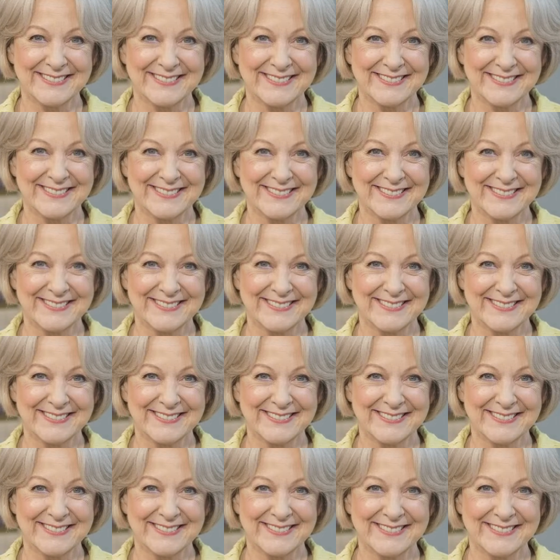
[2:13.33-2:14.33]

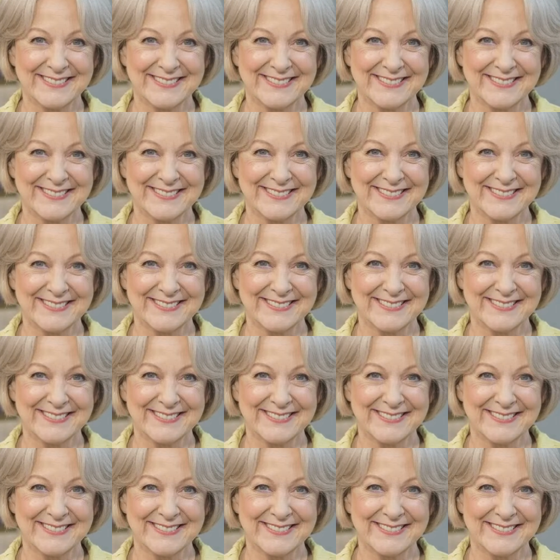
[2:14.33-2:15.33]

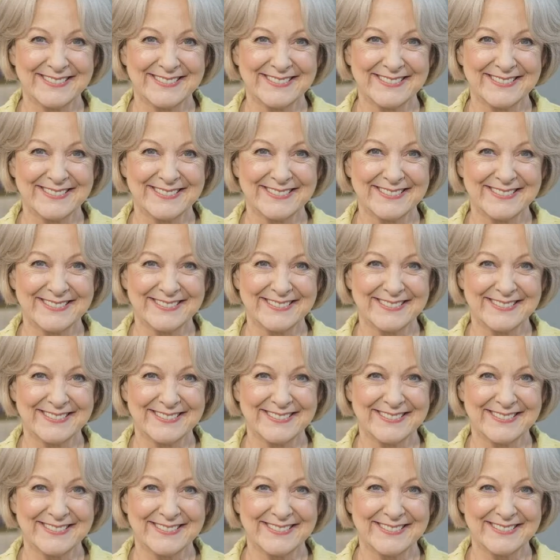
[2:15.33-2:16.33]

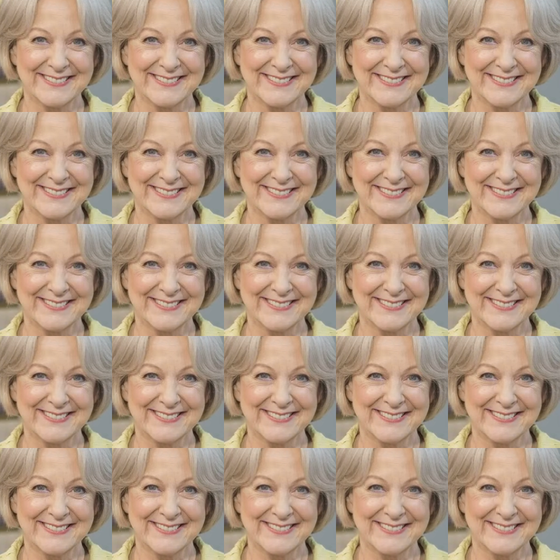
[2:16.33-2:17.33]

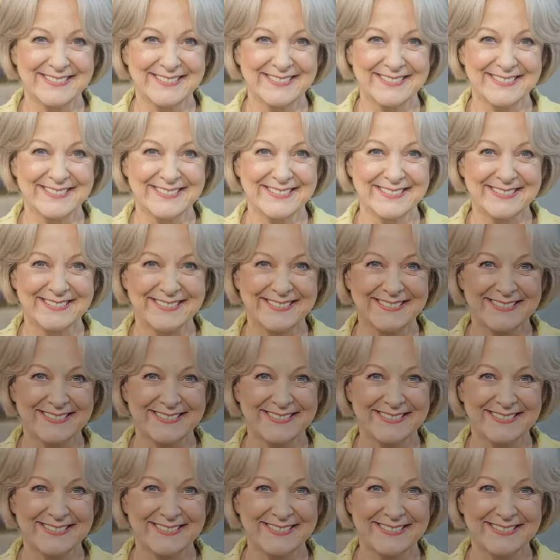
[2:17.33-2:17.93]
[no speech]